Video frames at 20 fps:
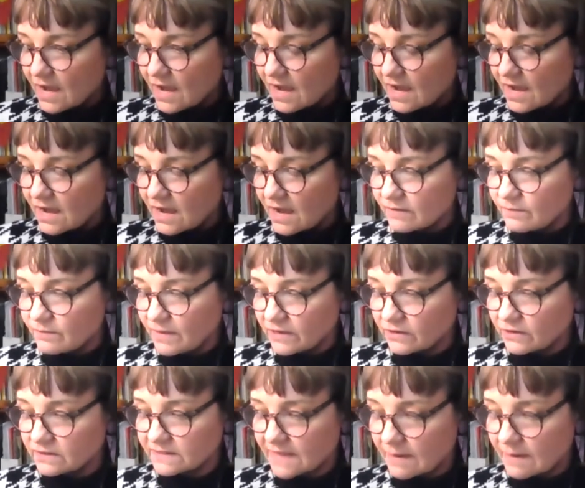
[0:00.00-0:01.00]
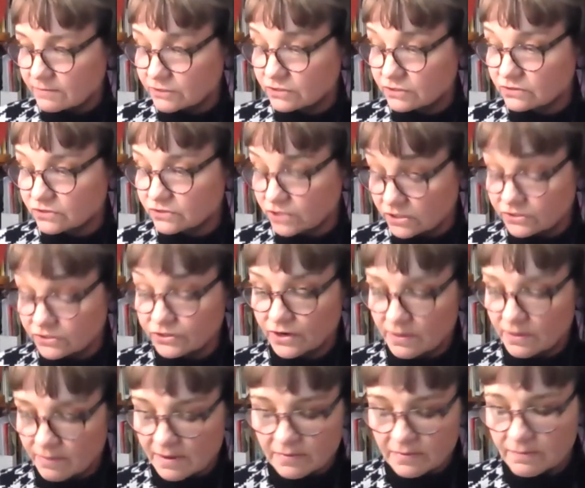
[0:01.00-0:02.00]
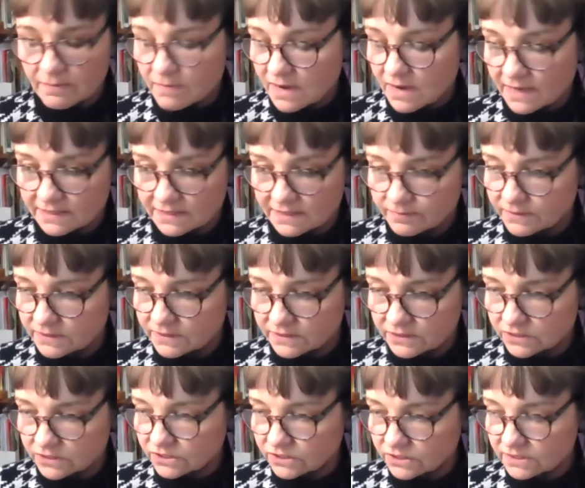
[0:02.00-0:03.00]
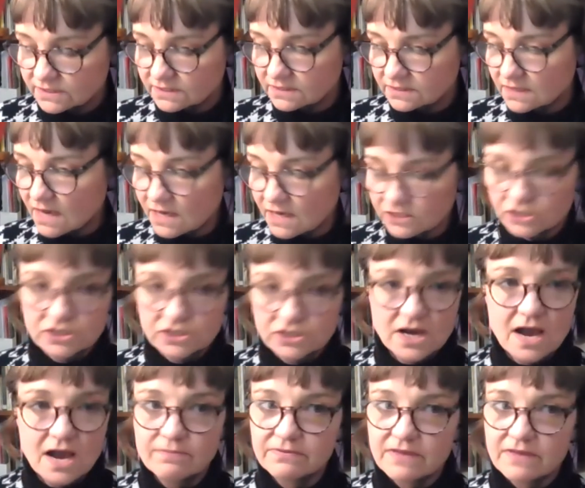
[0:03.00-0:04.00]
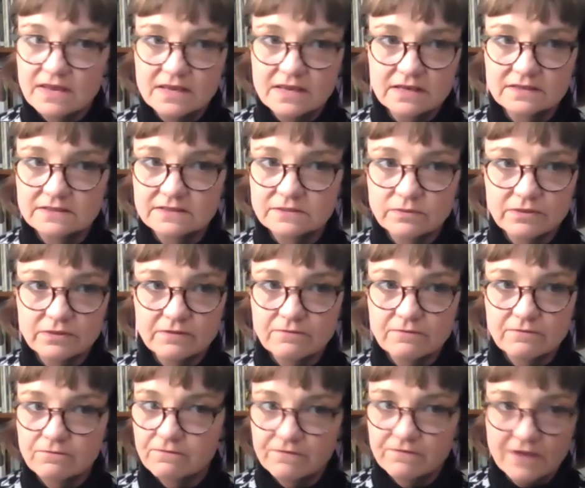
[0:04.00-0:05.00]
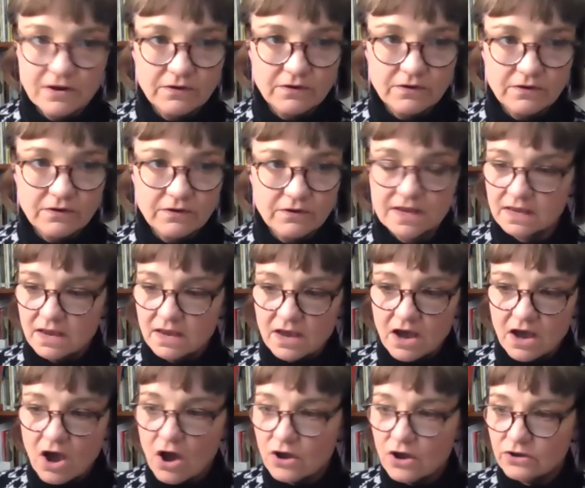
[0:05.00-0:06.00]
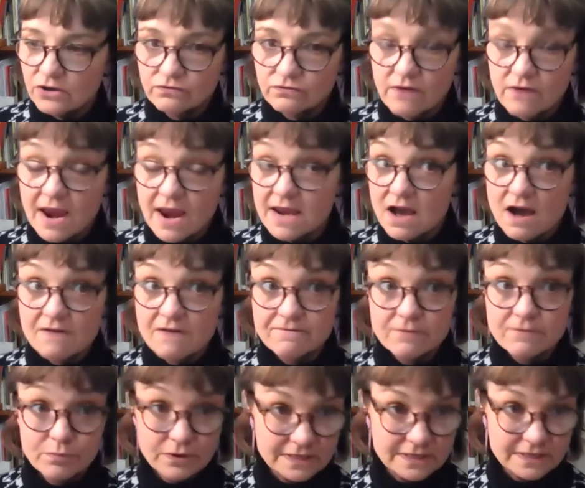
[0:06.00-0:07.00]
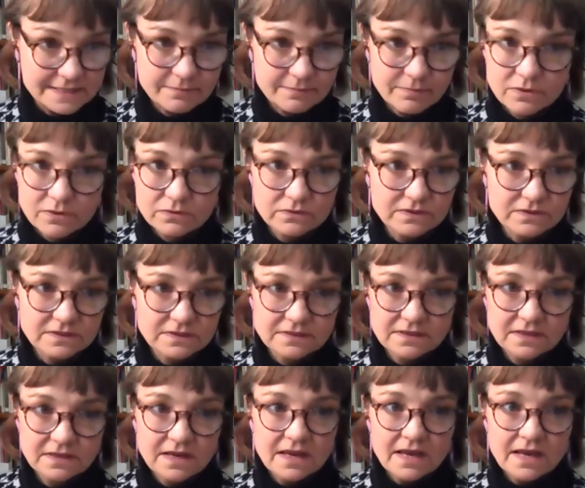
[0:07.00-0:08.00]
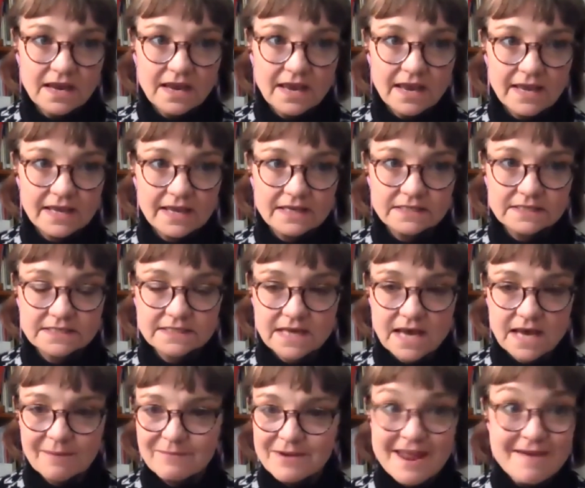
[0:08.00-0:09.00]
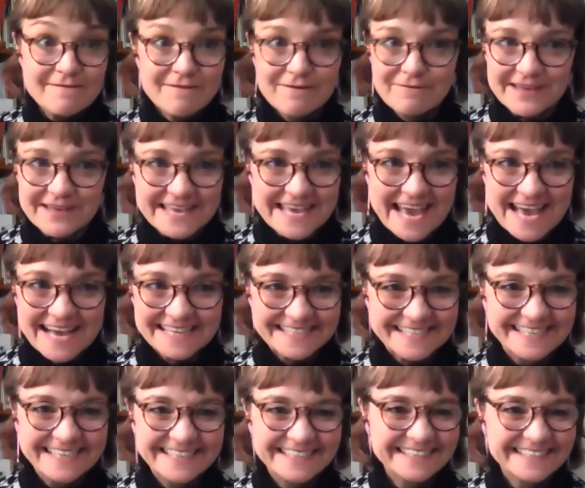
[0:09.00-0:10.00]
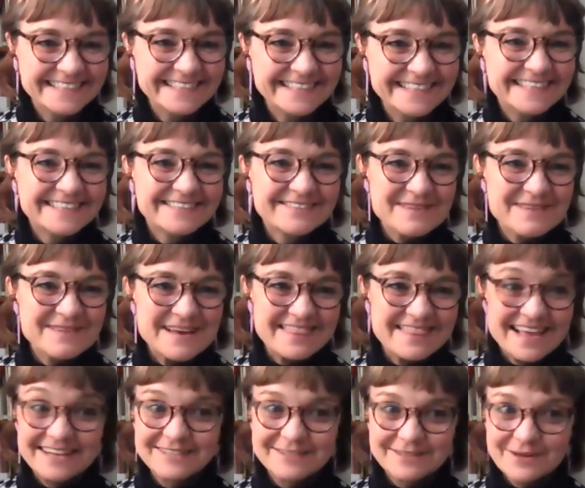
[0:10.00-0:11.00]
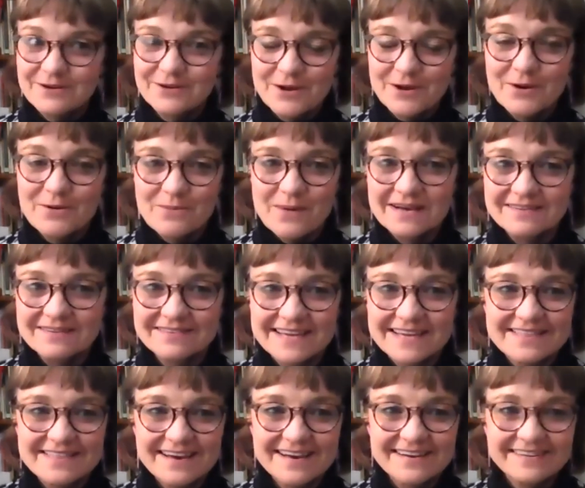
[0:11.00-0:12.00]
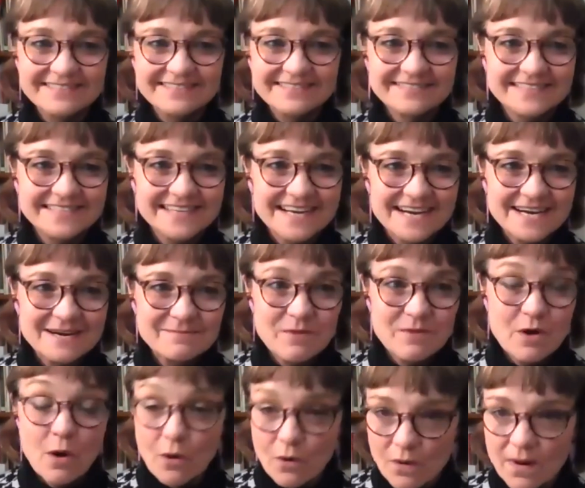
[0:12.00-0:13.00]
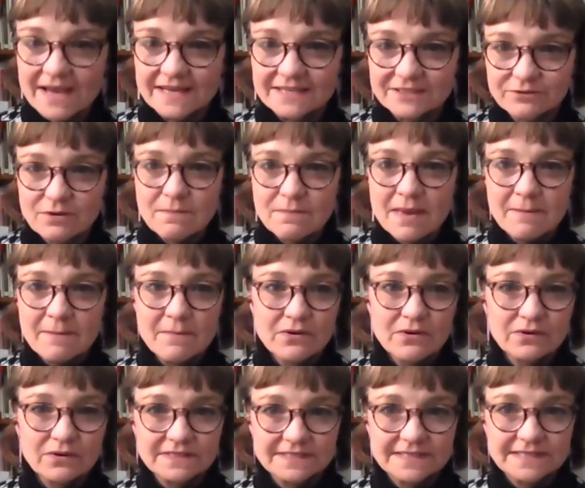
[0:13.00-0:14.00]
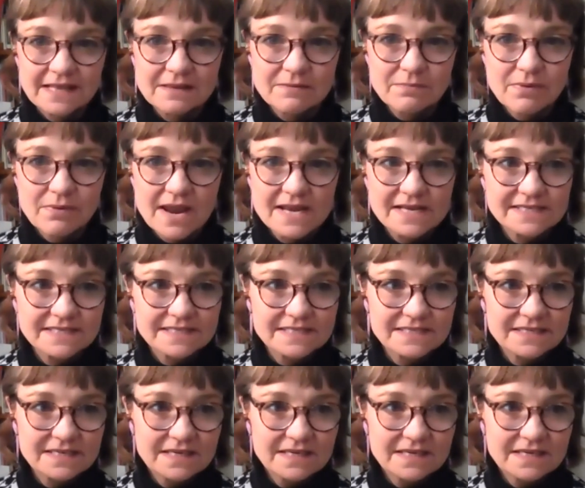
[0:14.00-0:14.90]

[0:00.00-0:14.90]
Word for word: uh, because Aboriginal Torres Strait Islander people, in my experience, are just such sharp thinkers with a very honed radar for principles, and um, never forget when things don't go well either, and um, always remember and celebrate.